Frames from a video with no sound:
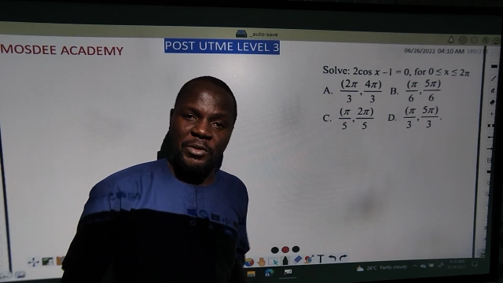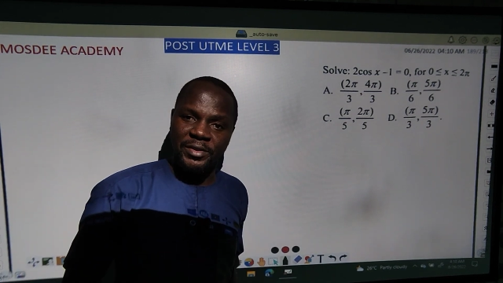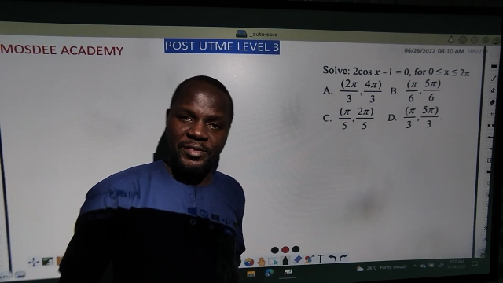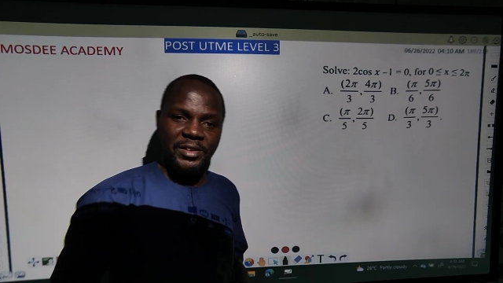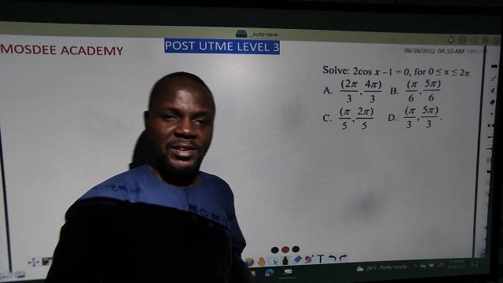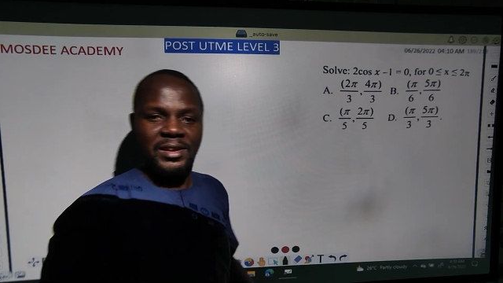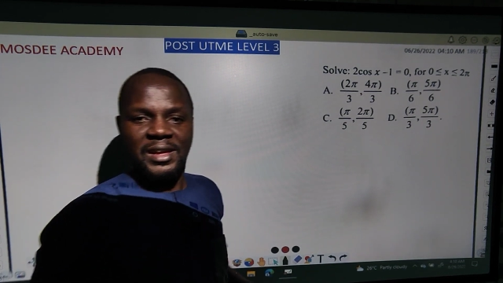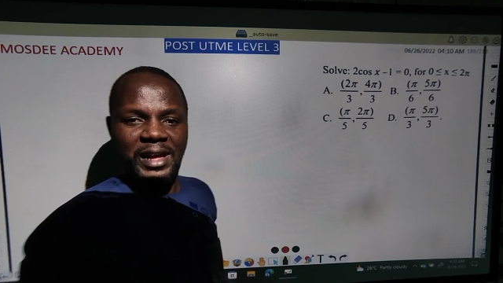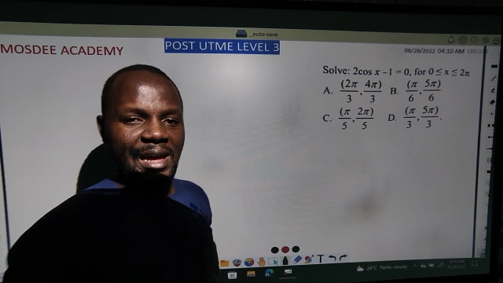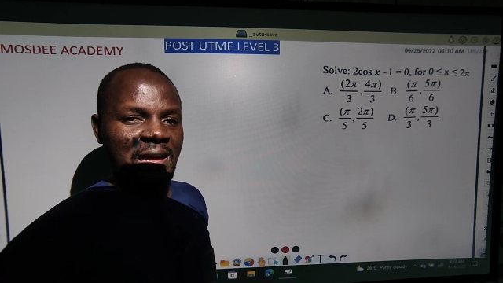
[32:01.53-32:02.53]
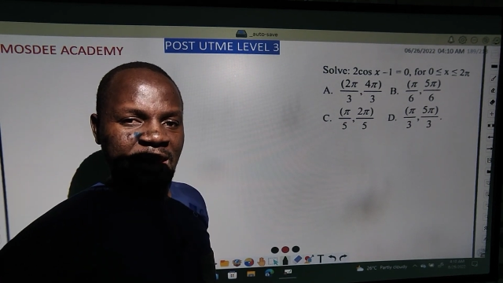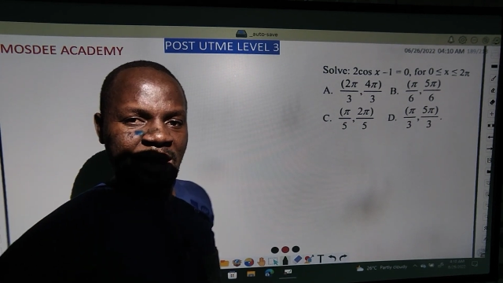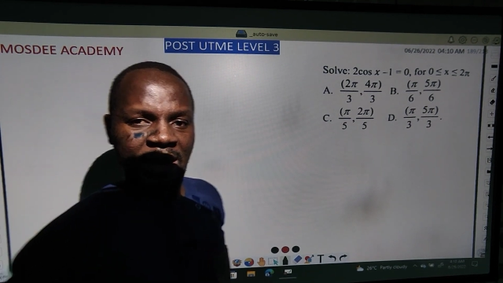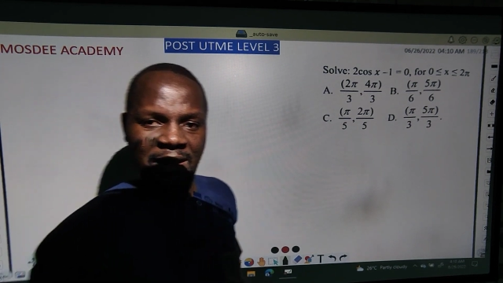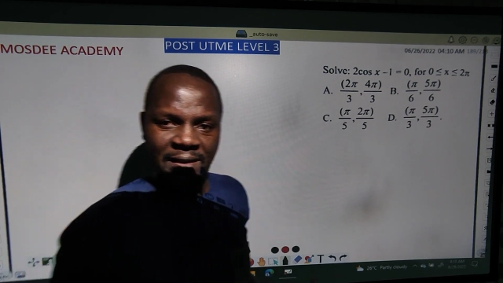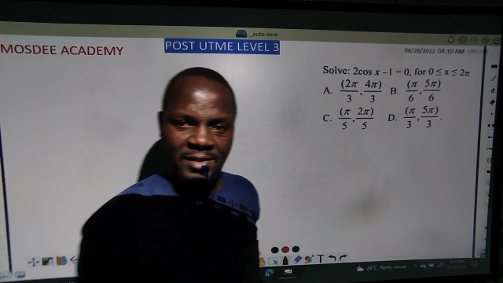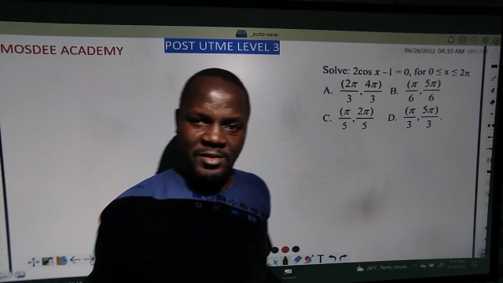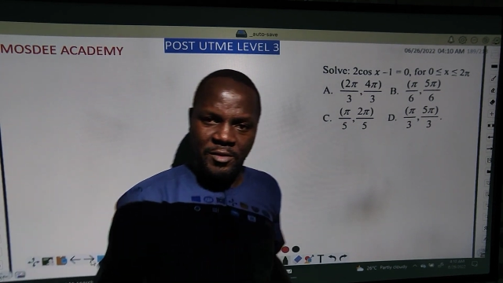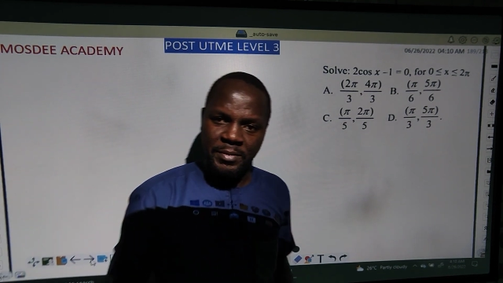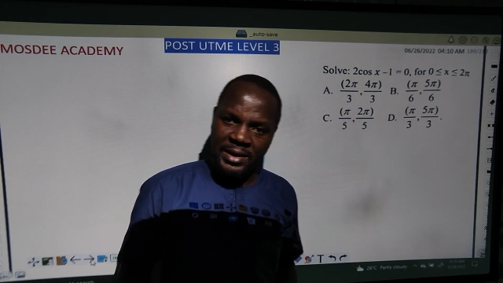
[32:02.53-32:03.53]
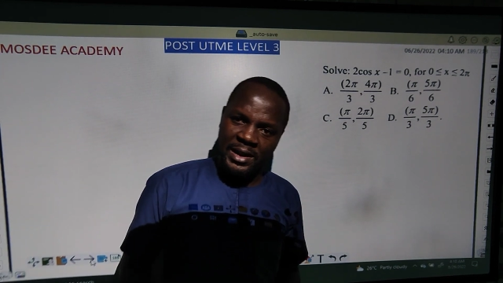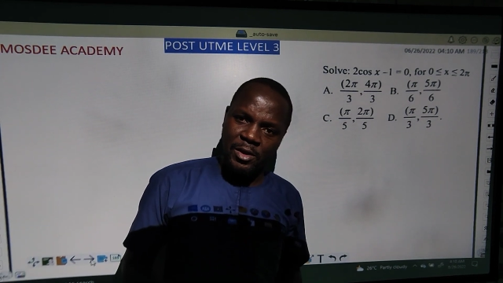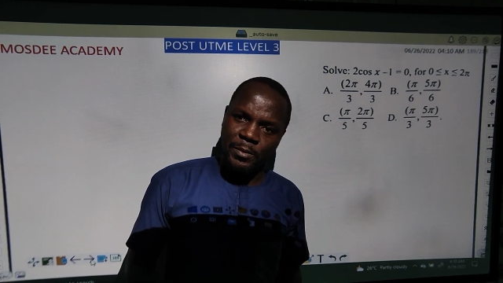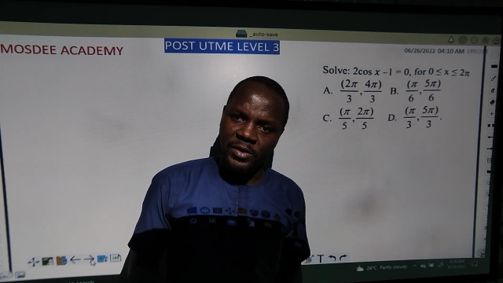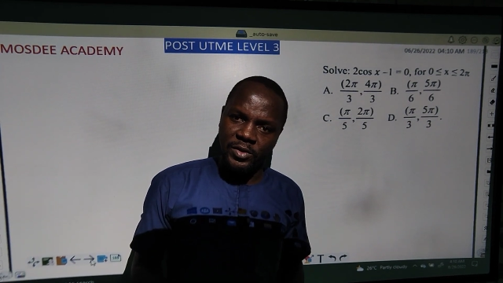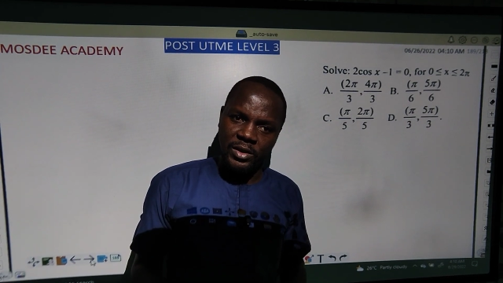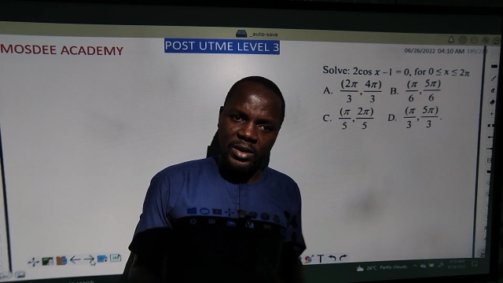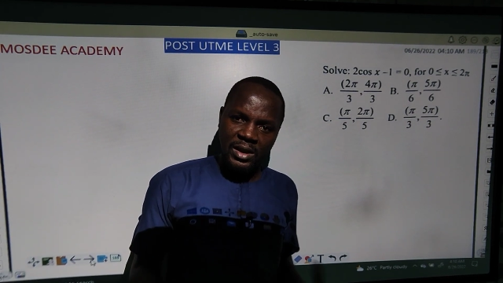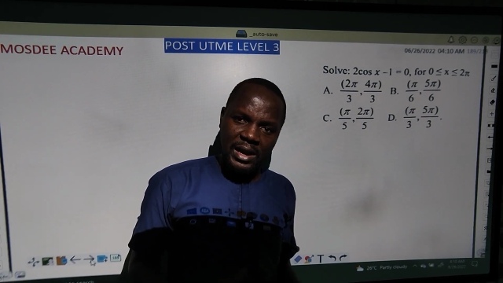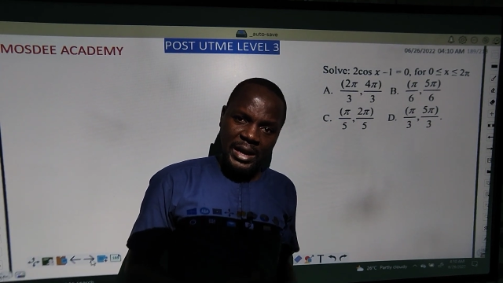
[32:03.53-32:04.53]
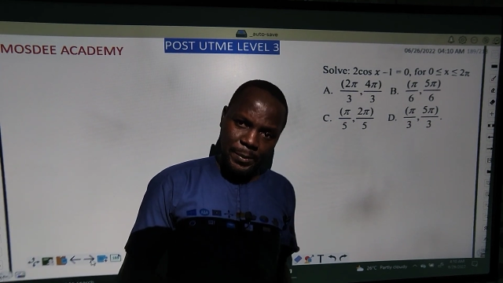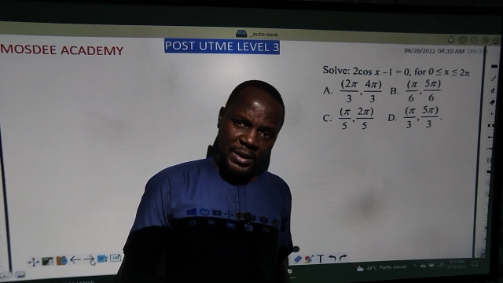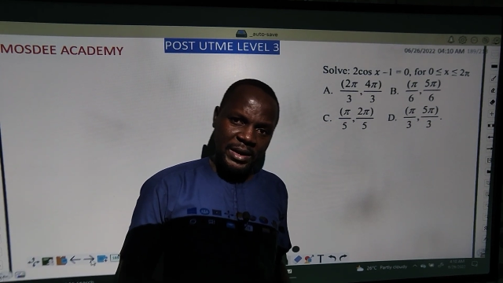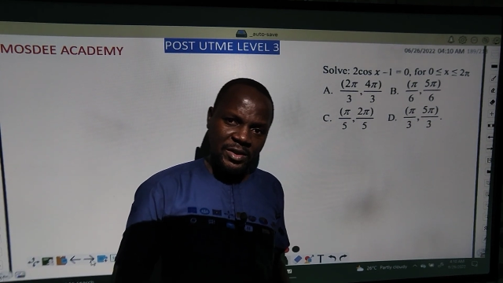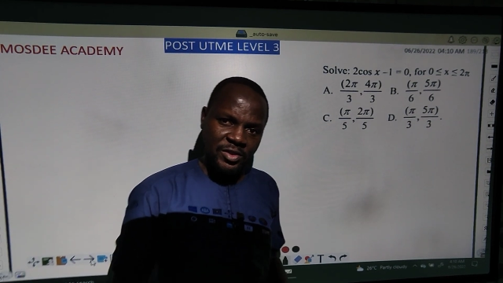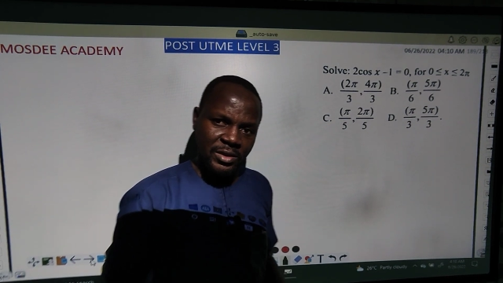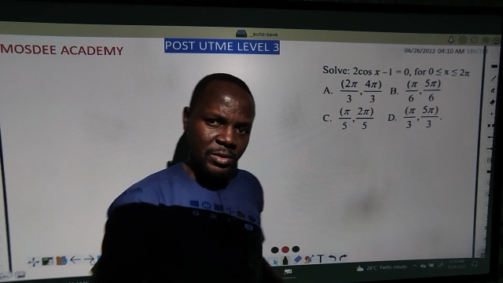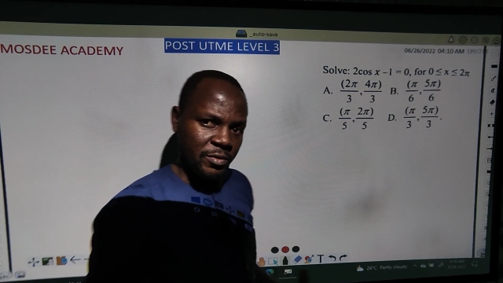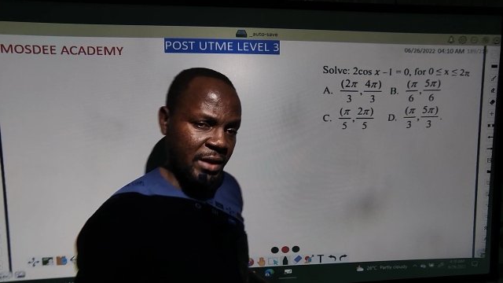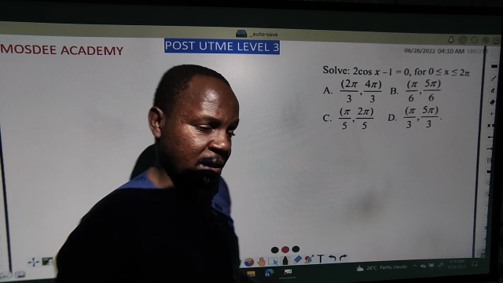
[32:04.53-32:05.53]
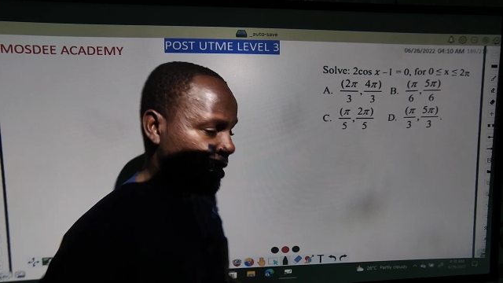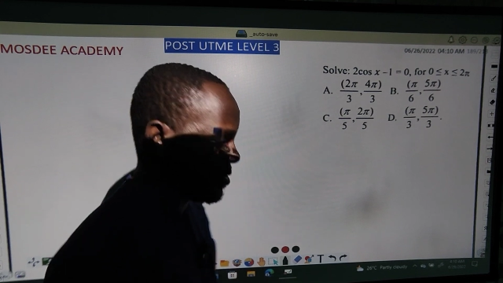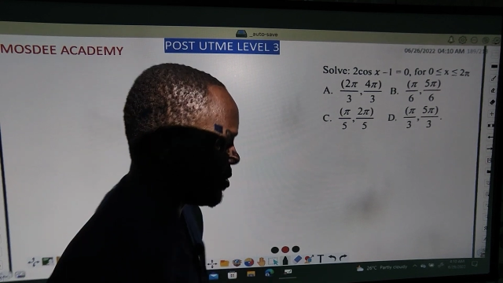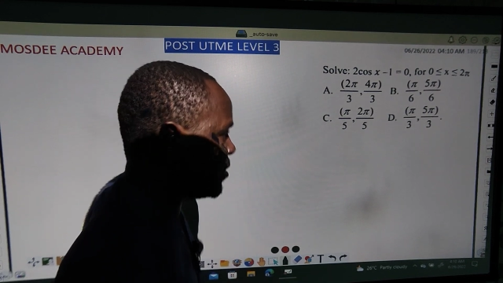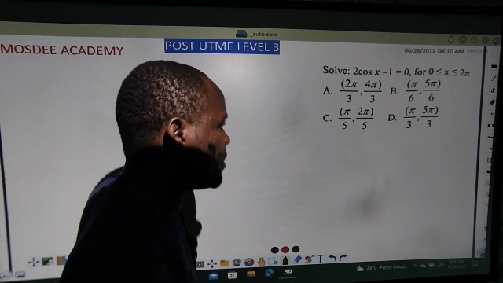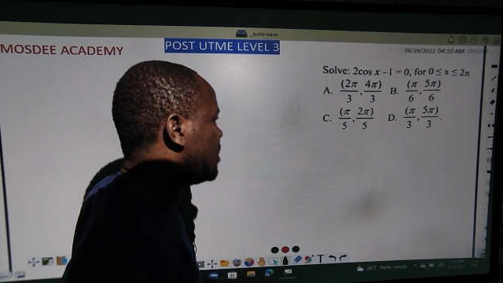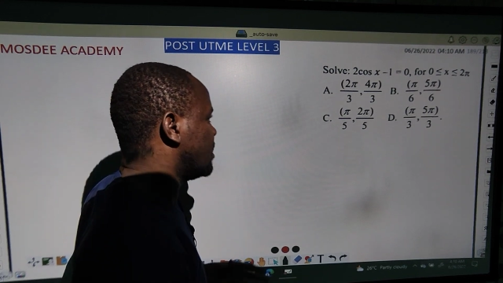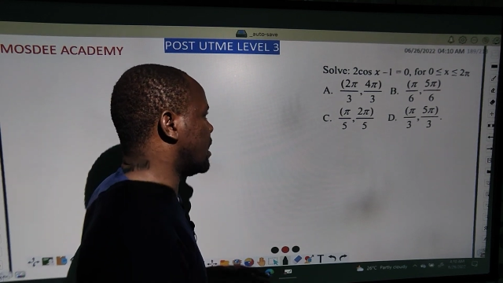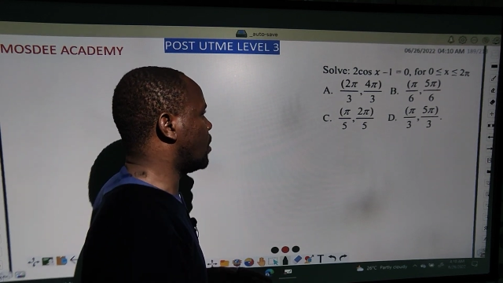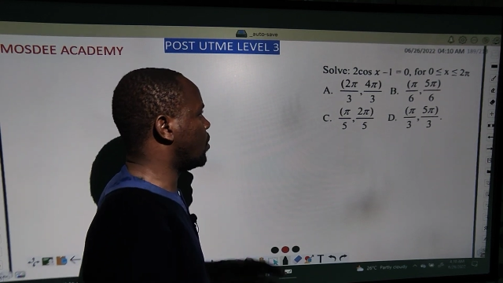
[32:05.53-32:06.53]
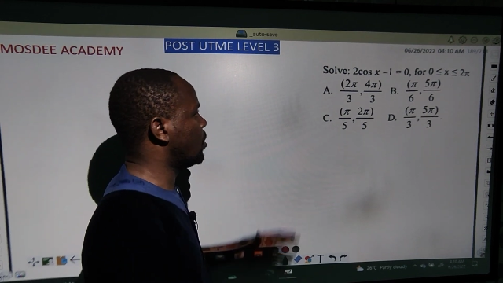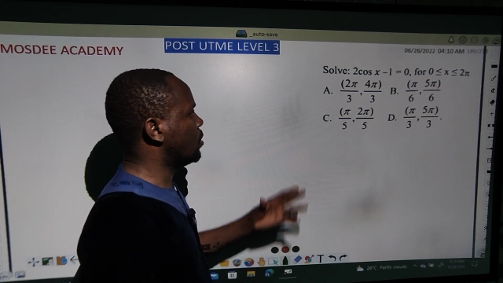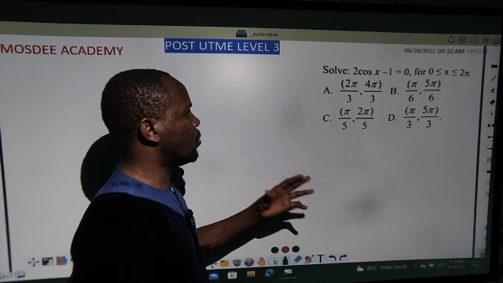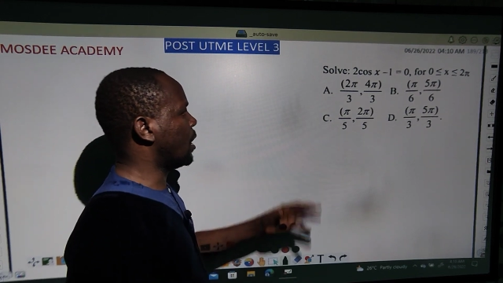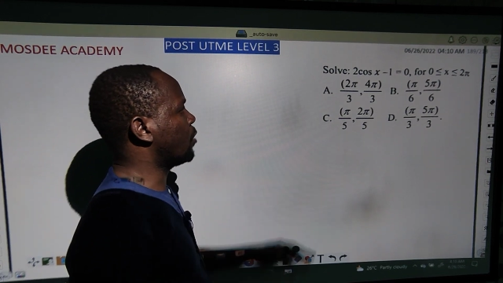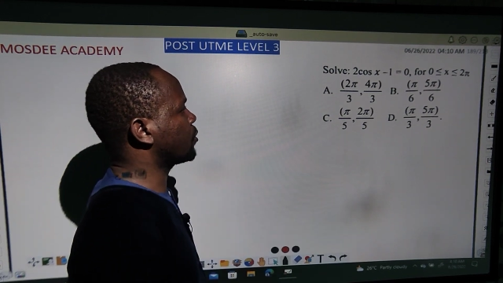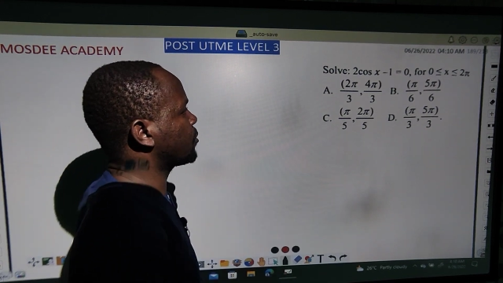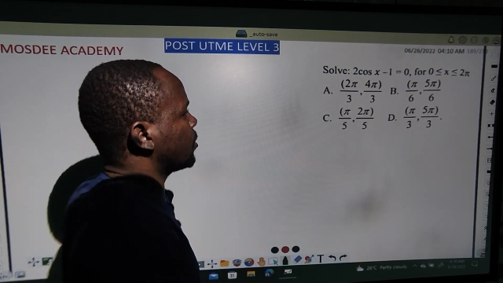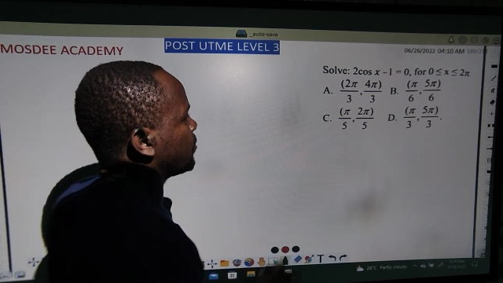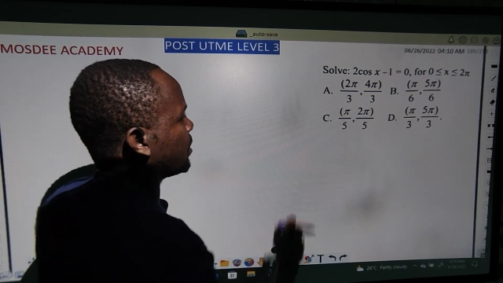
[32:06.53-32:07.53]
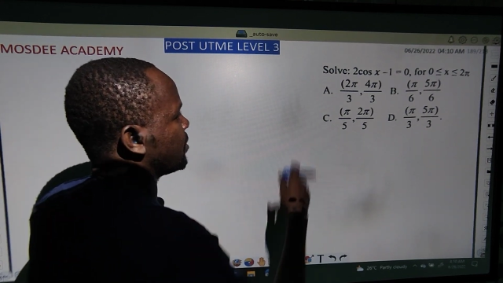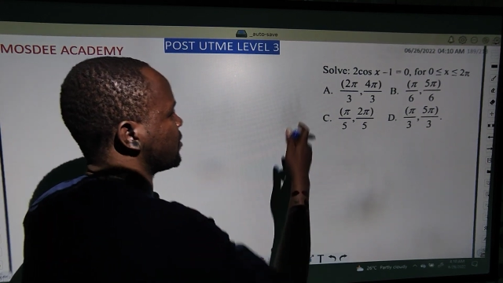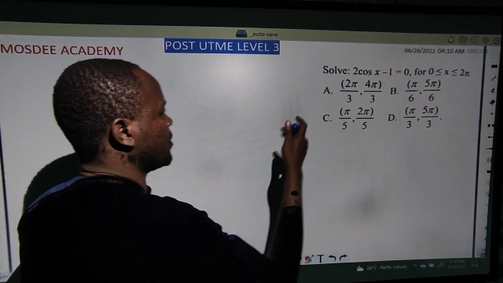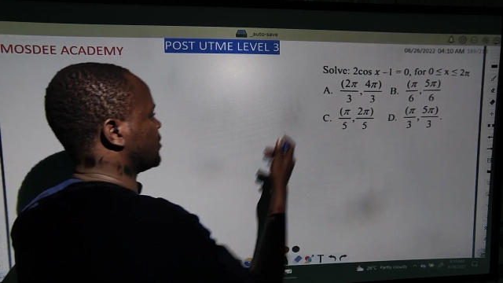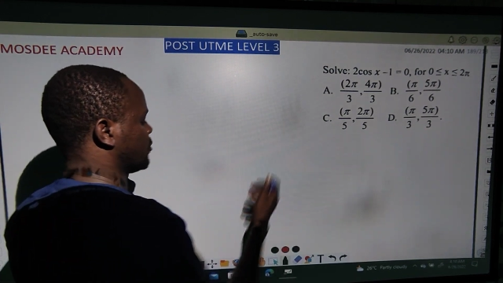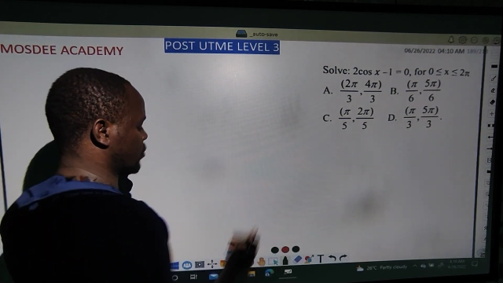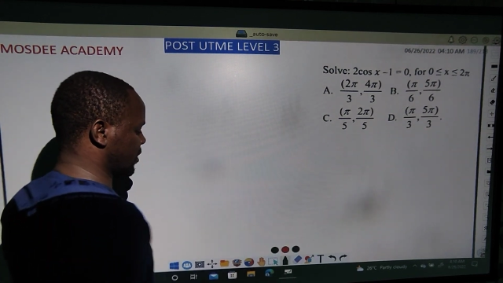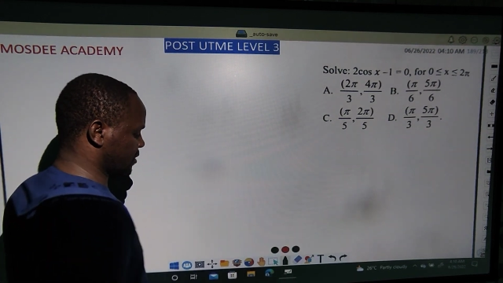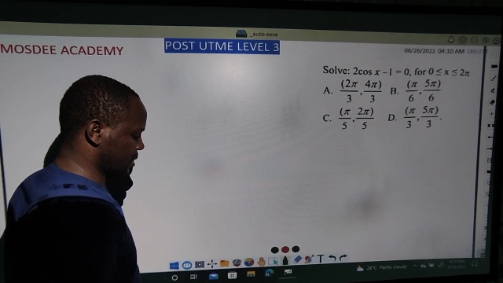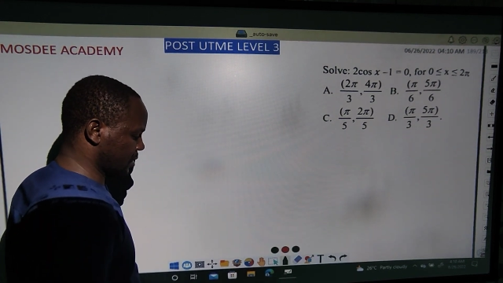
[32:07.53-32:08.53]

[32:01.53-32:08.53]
question and identity of binary operation and application of the identities. Now, we are also solving, this is a straight